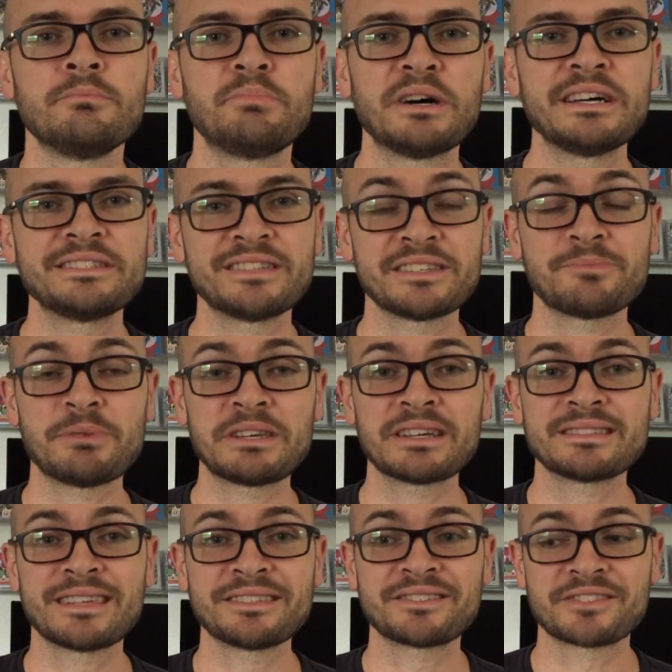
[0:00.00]
But just
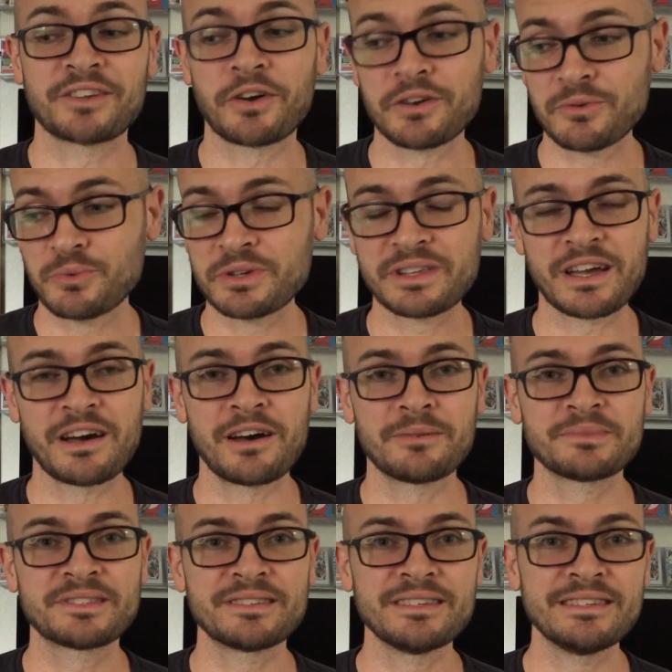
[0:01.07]
because I started with
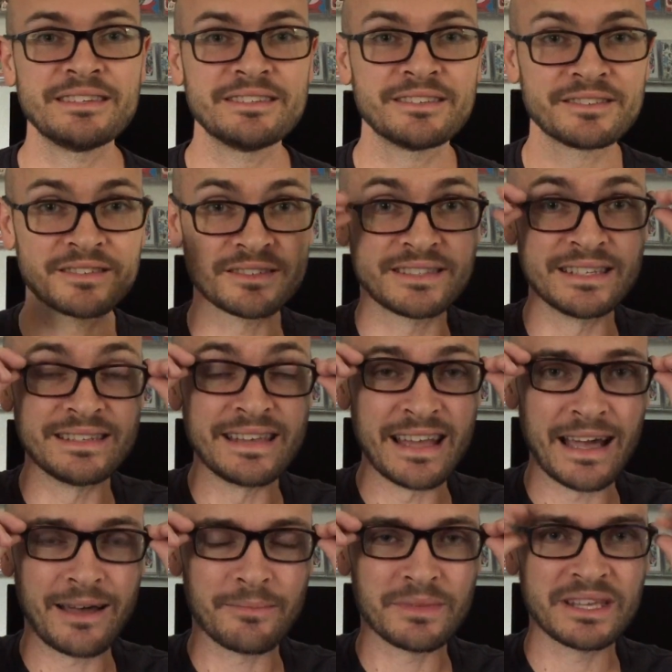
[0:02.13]
COMC did
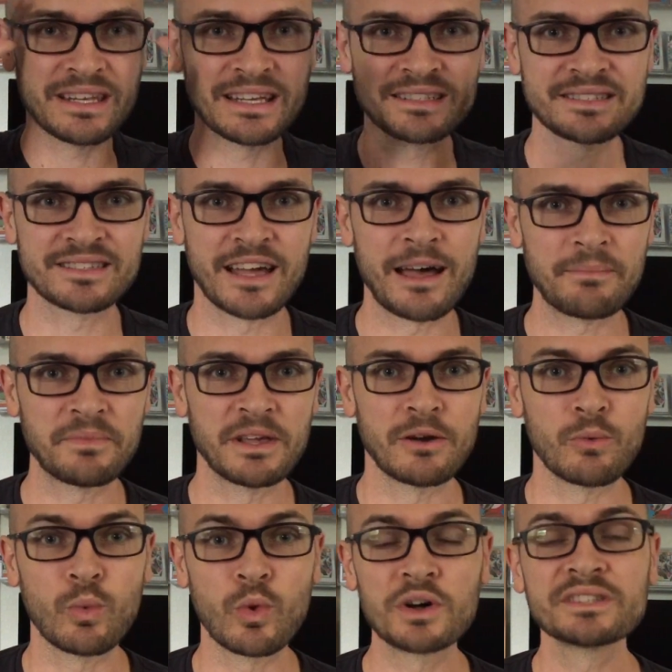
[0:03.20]
not mean I stopped
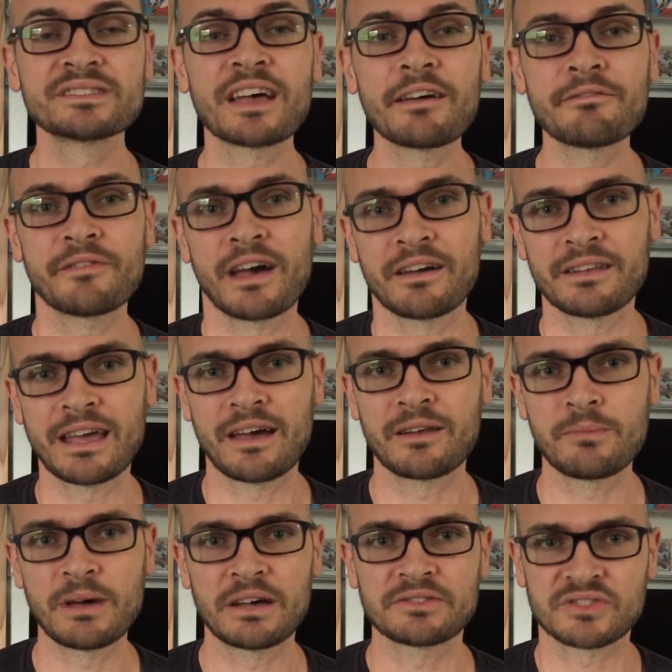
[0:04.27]
there. Once I found out
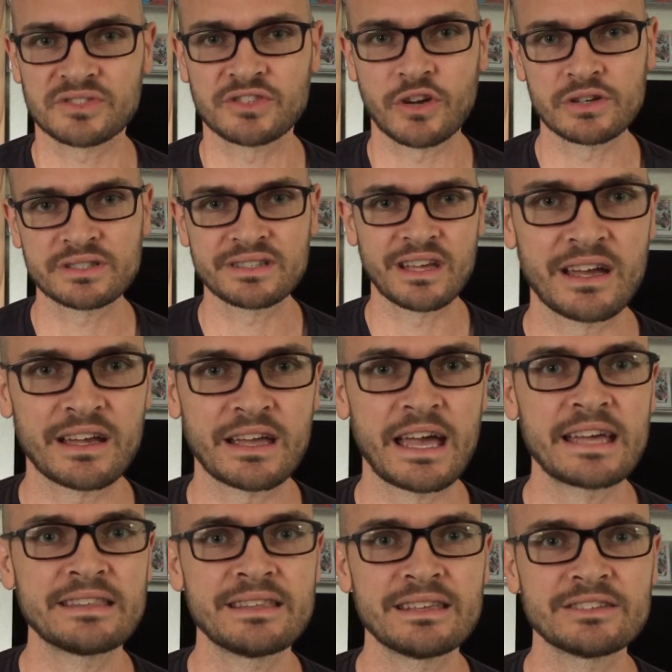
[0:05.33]
about StarStock,
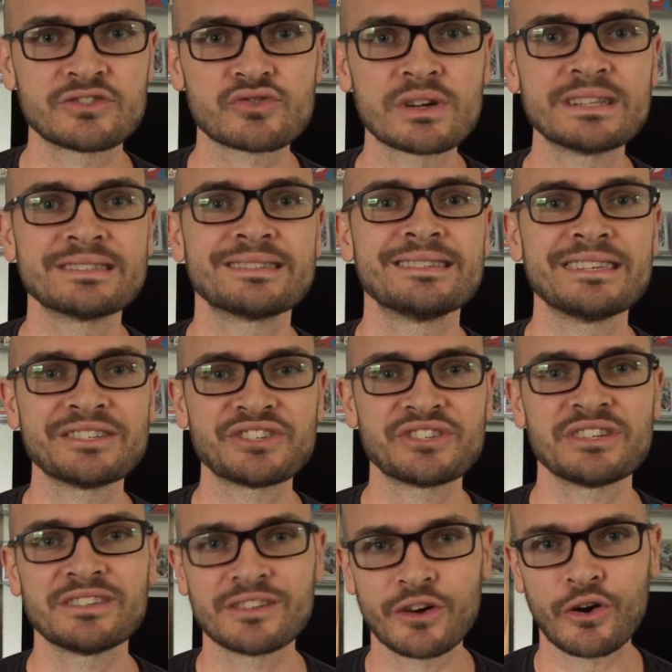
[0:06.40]
I then
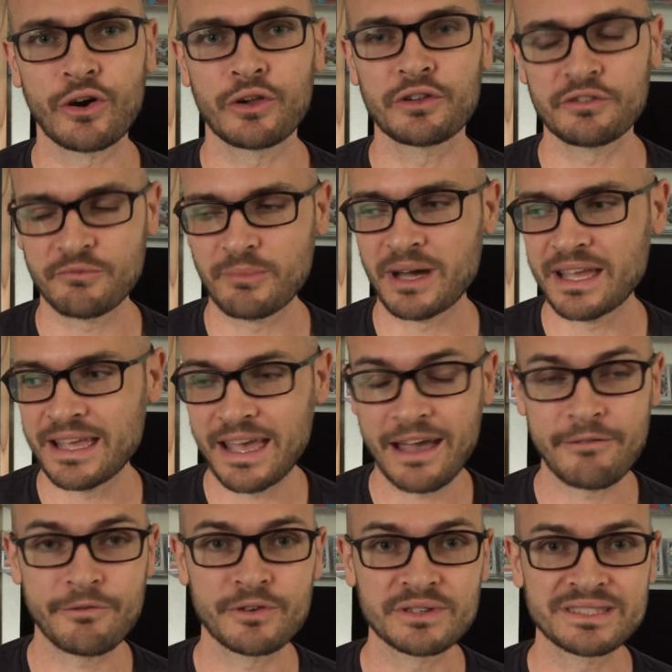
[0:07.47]
transitioned all of my
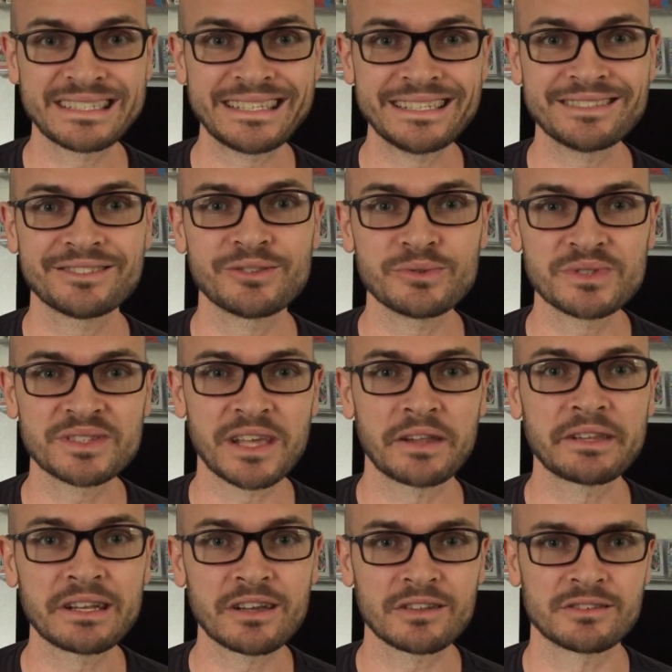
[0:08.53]
efforts into
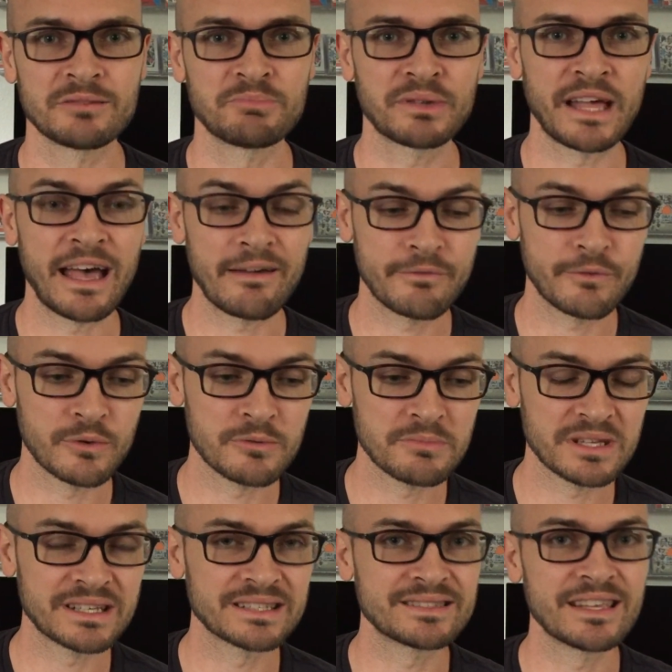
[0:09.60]
selling on their platform
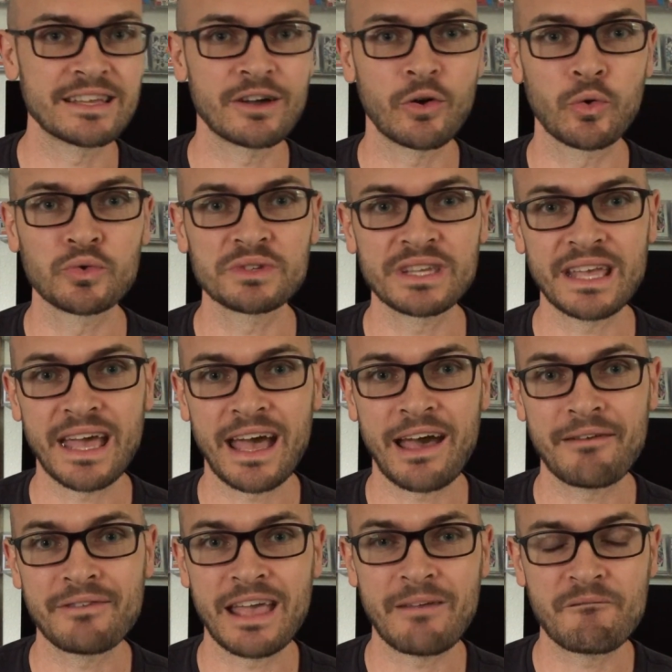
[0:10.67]
because they only
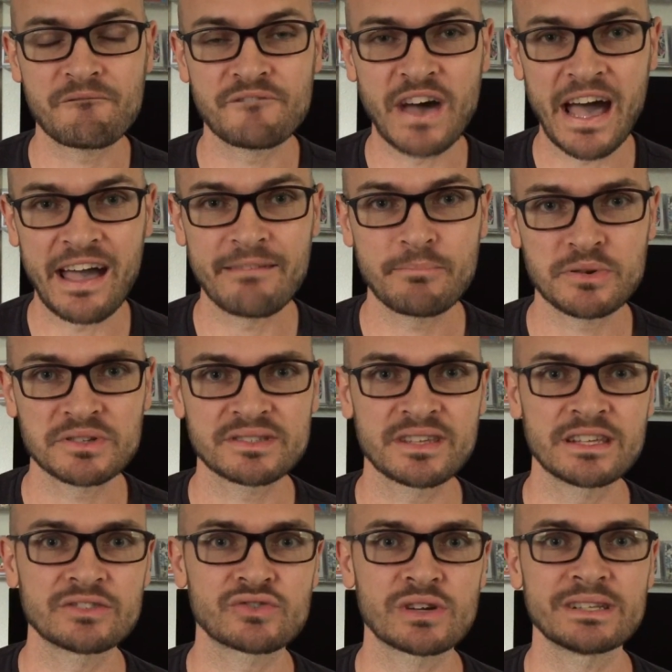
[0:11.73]
have a
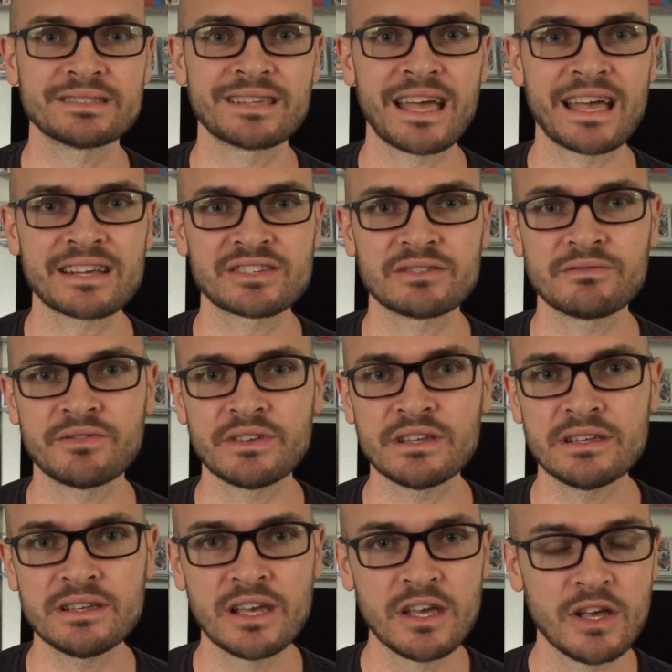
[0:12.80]
5% transaction
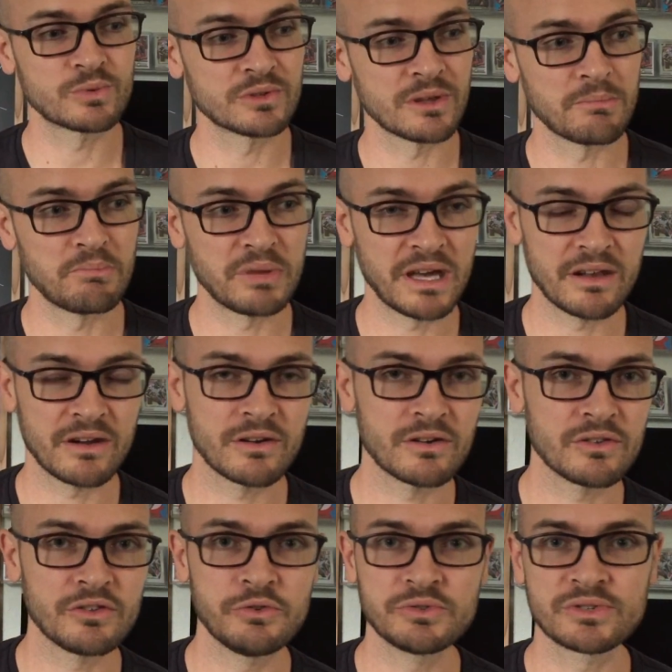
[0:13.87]
fee with a better
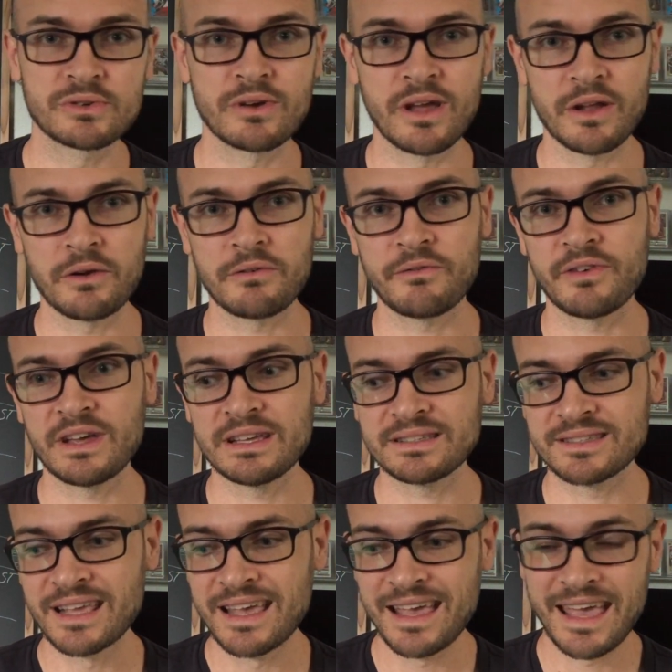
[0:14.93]
user
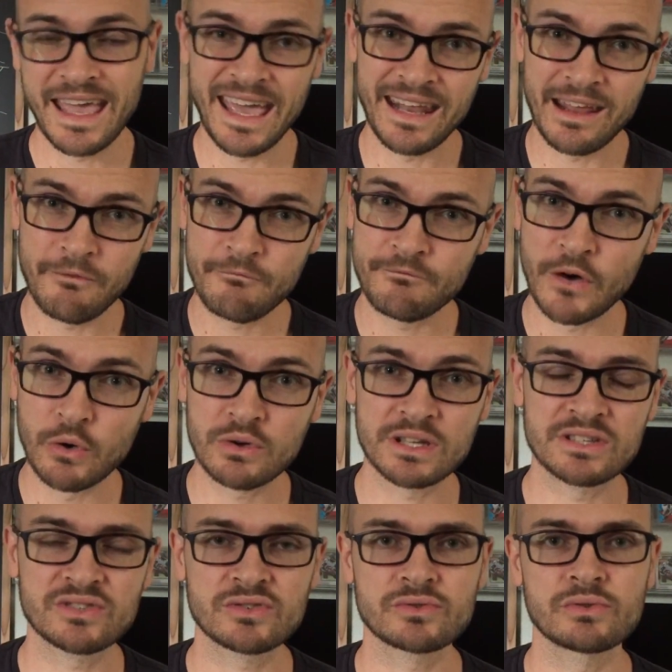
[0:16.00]
interface and a
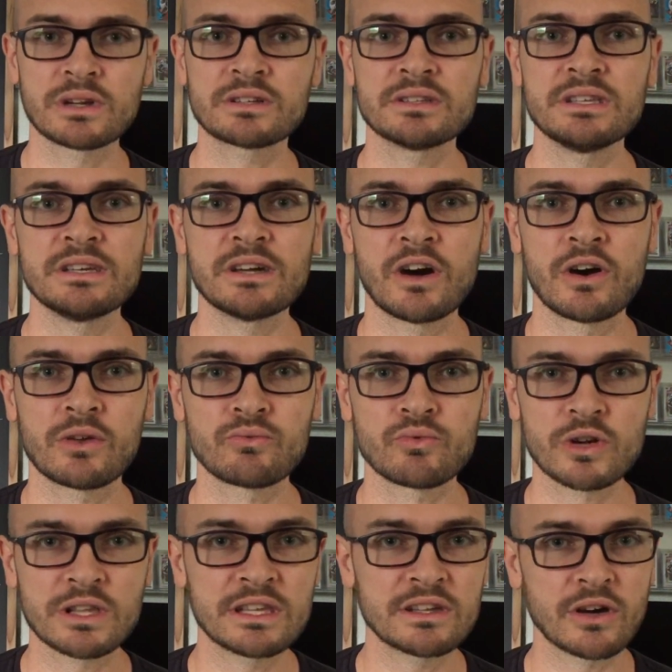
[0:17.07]
focus strictly on
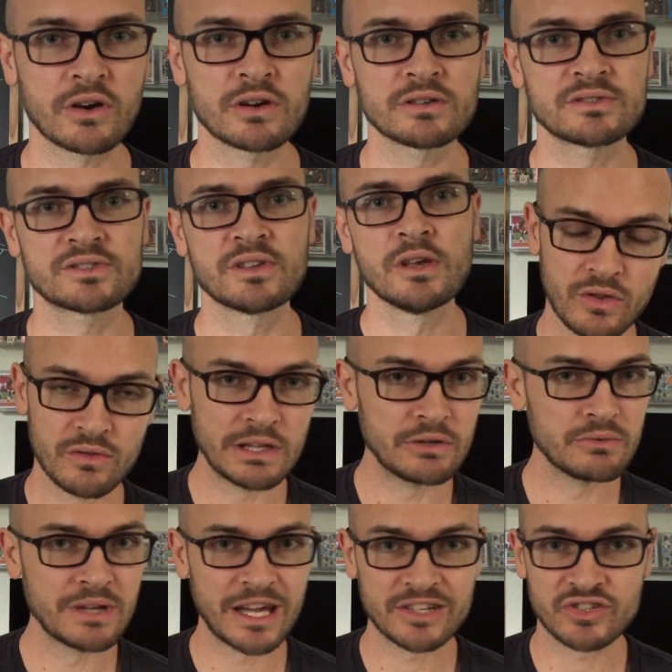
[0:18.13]
rookie cards. They
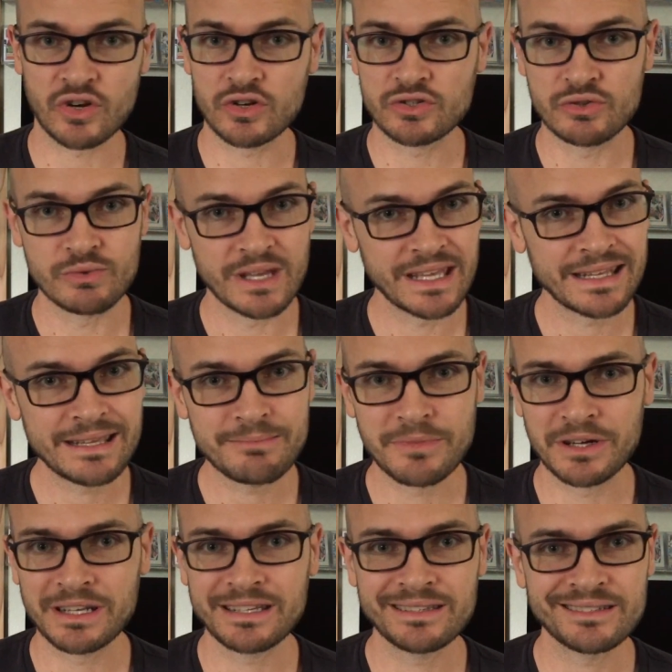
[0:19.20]
do not charge you any
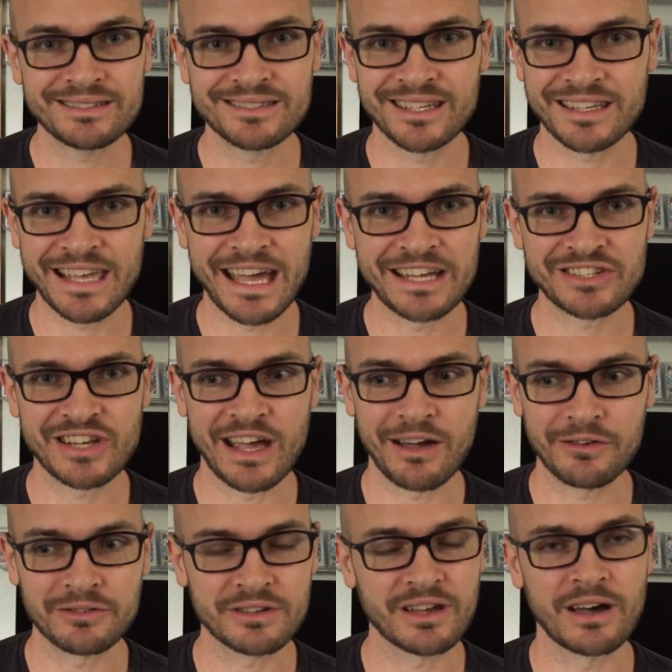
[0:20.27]
money to cash
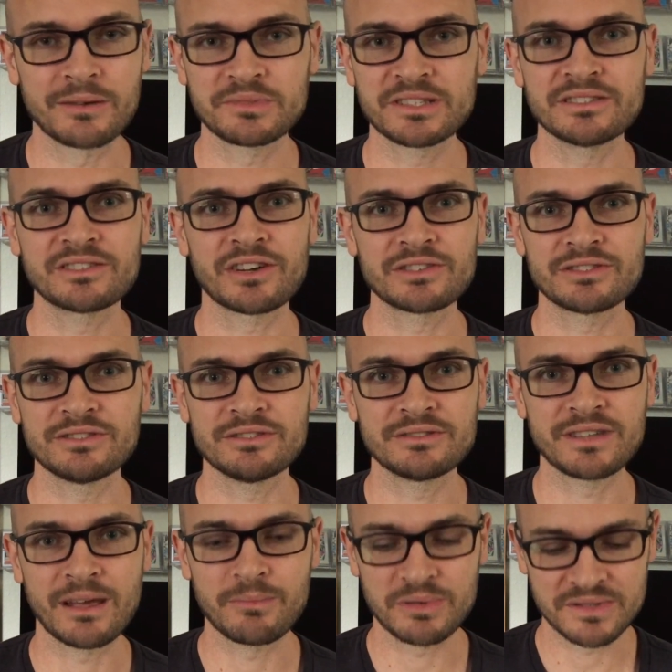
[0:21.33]
out. COMC charges you
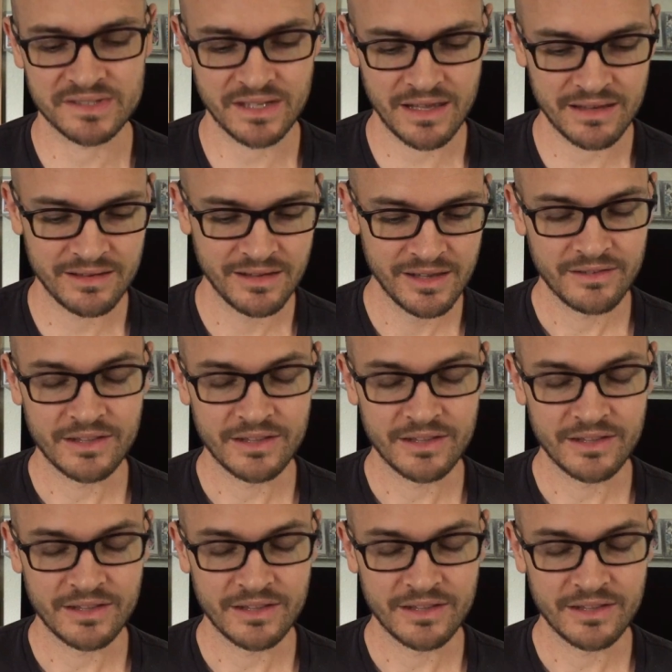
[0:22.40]
10%.